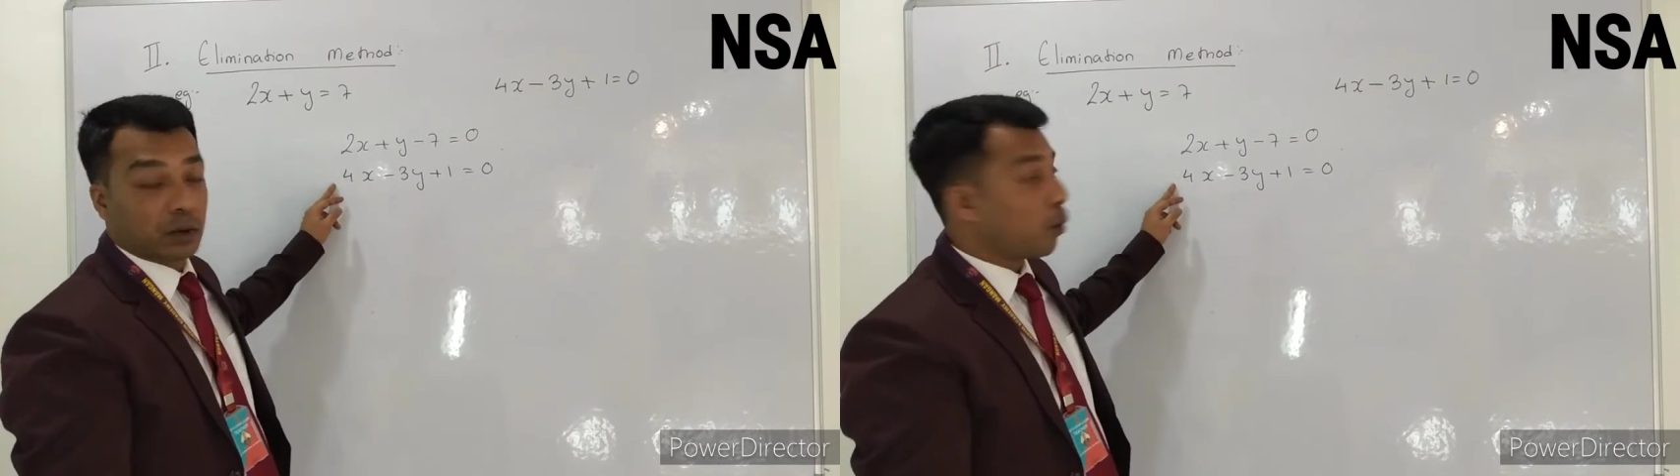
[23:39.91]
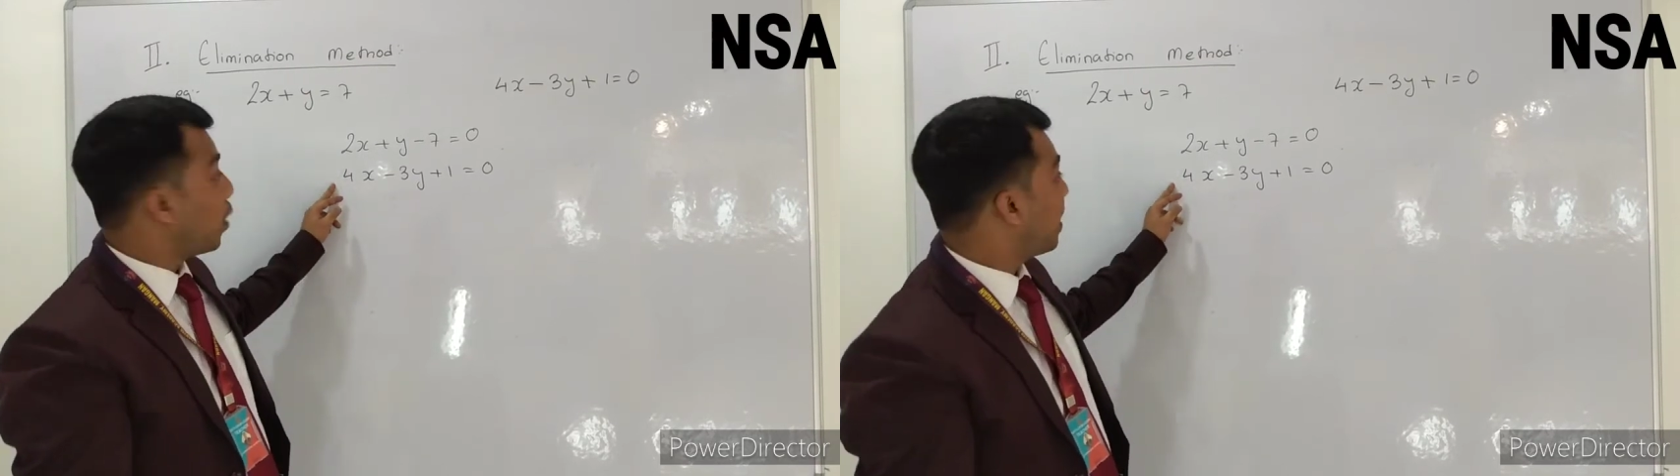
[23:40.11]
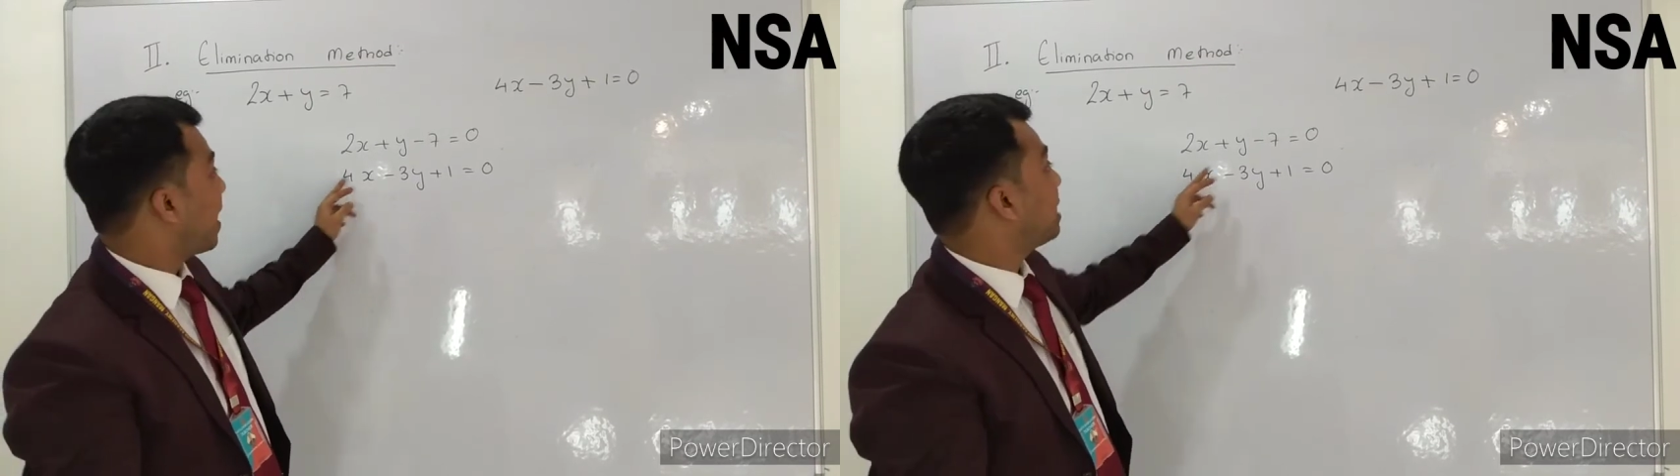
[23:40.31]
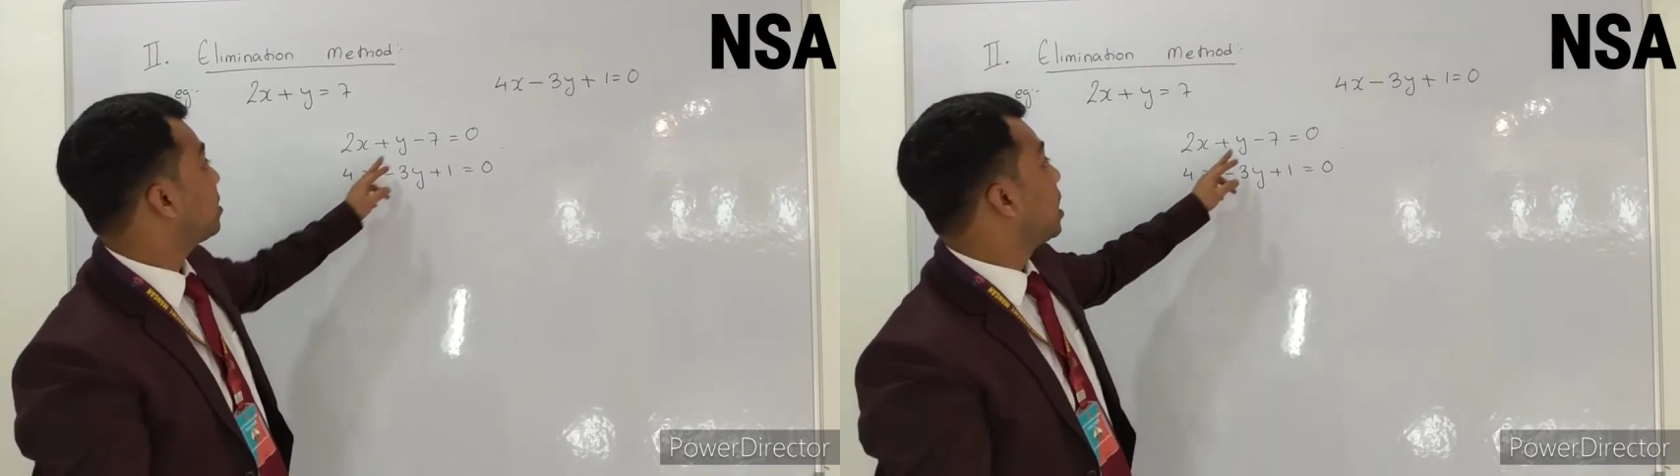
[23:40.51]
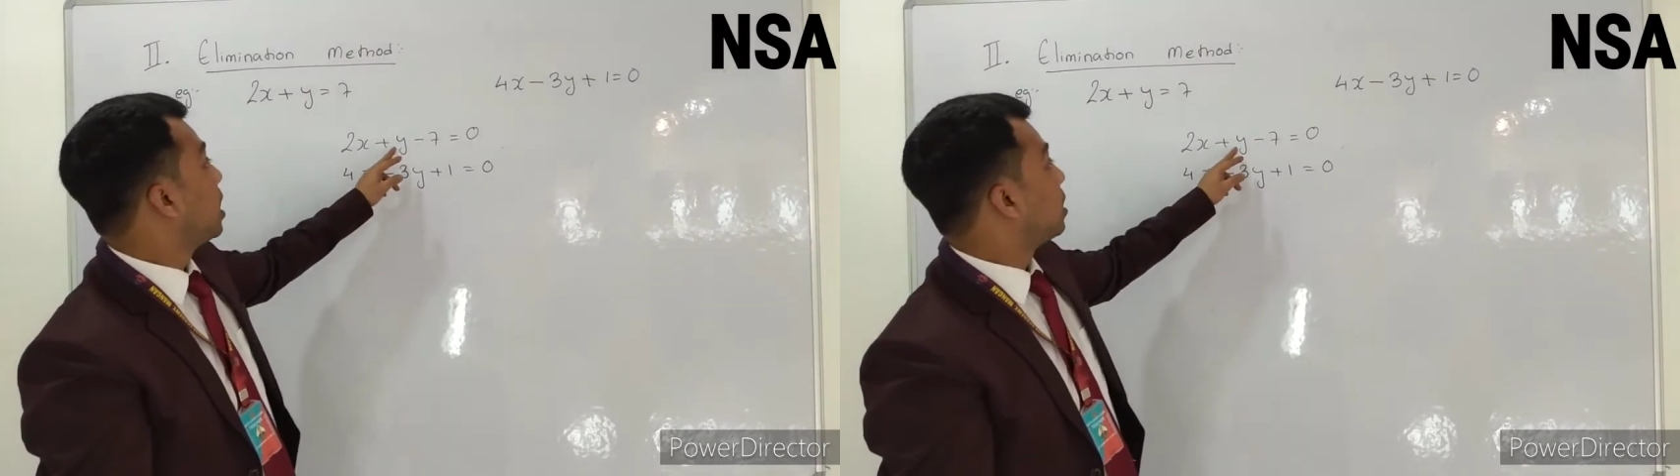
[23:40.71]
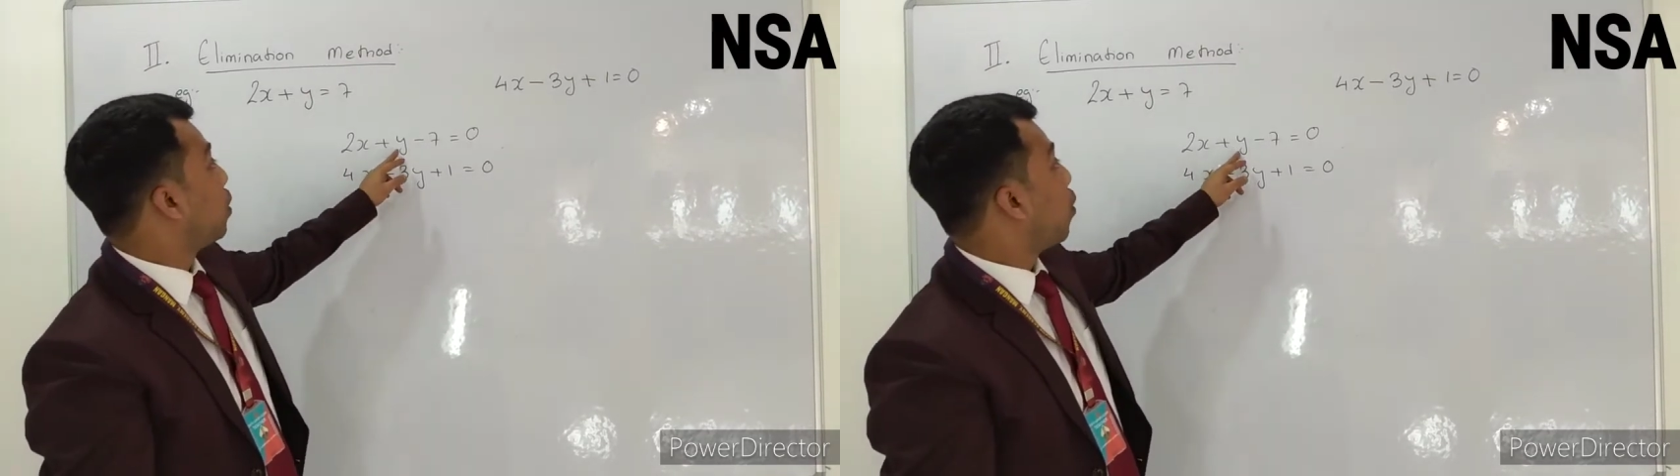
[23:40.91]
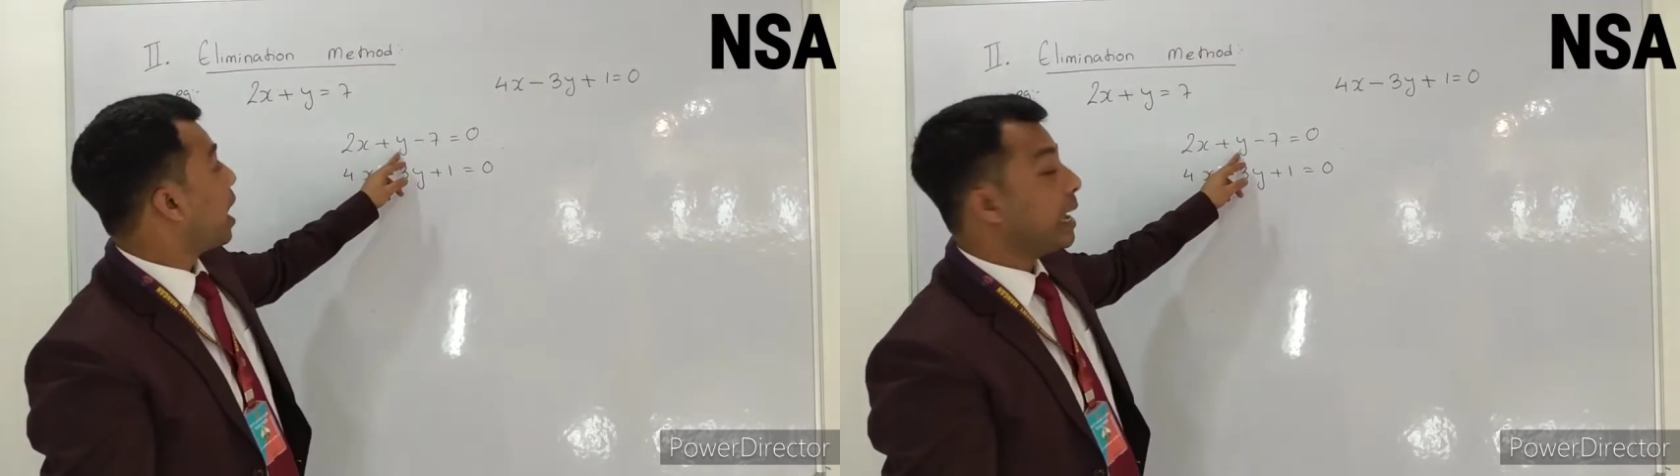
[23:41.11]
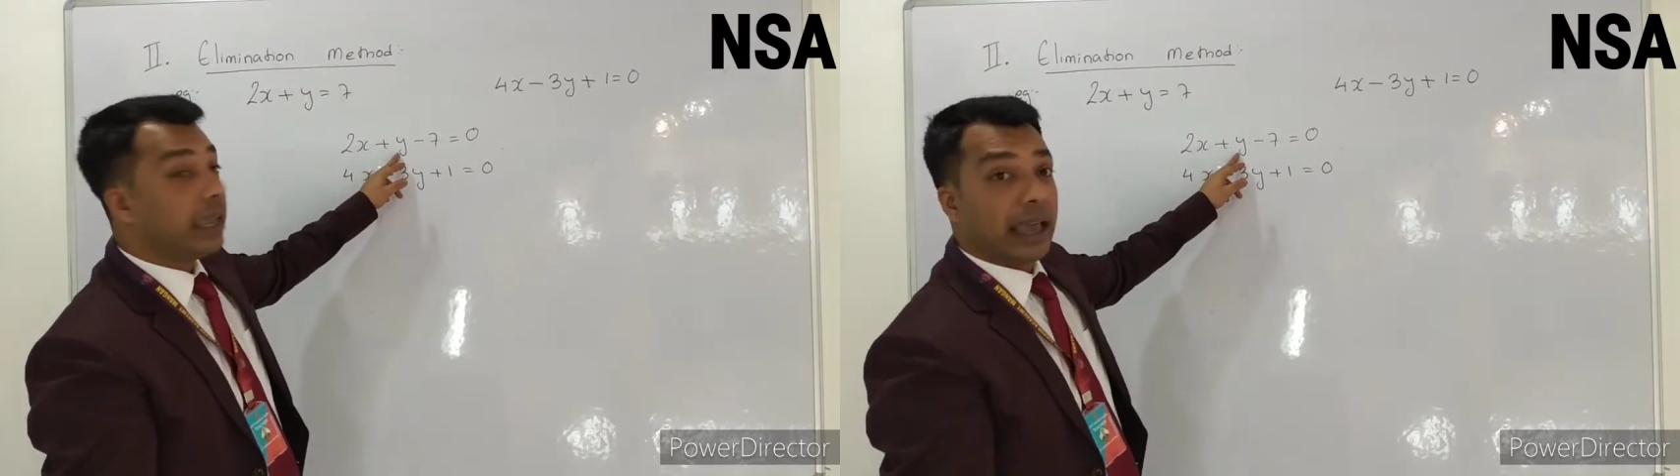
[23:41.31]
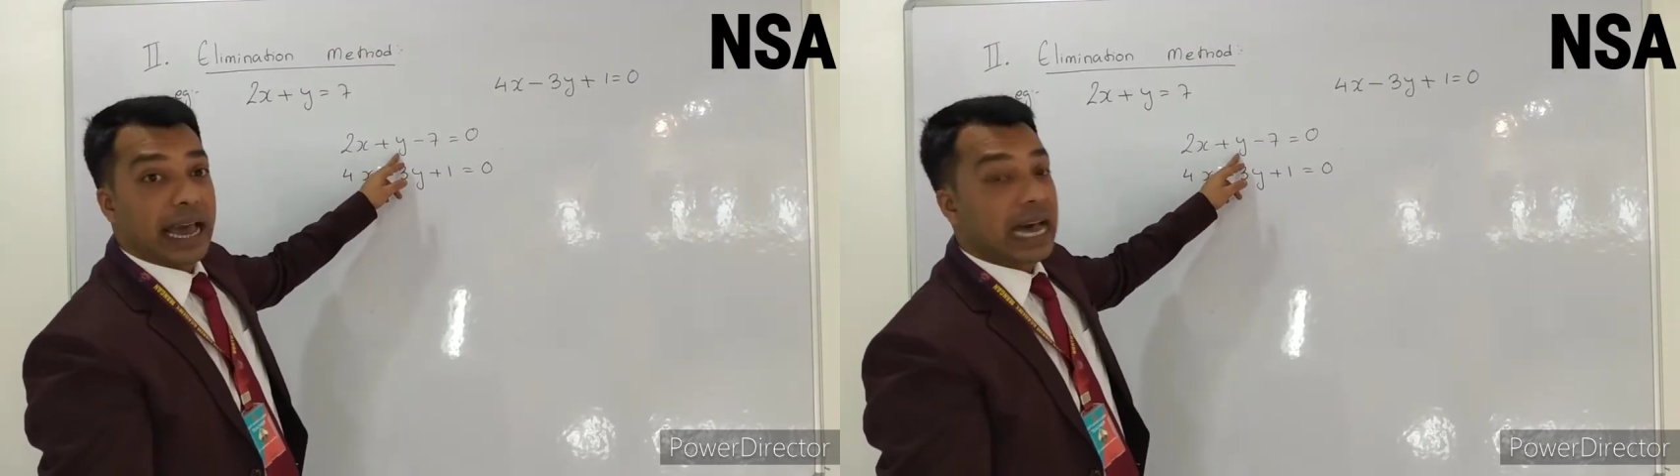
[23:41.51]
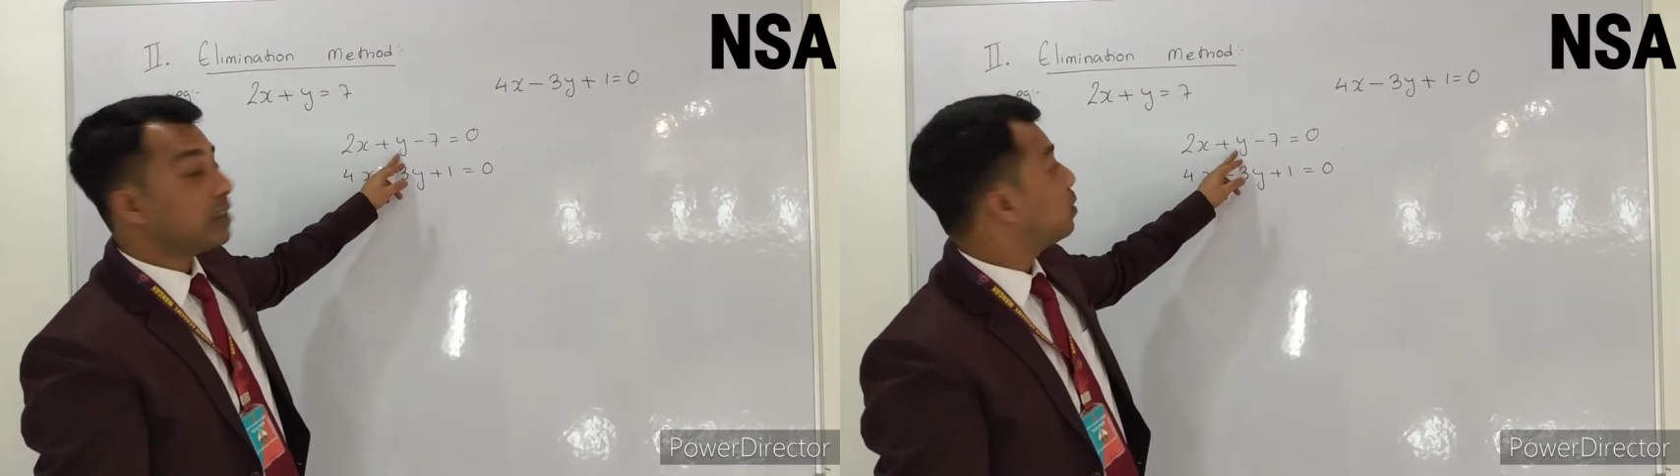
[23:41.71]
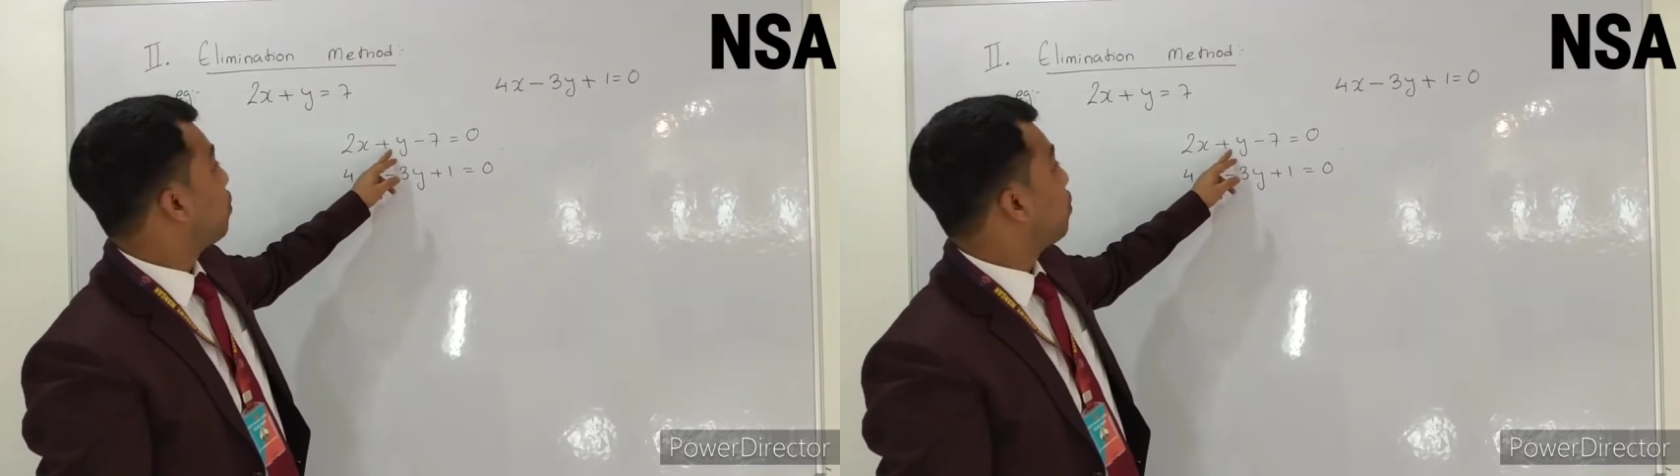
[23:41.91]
whereas the y has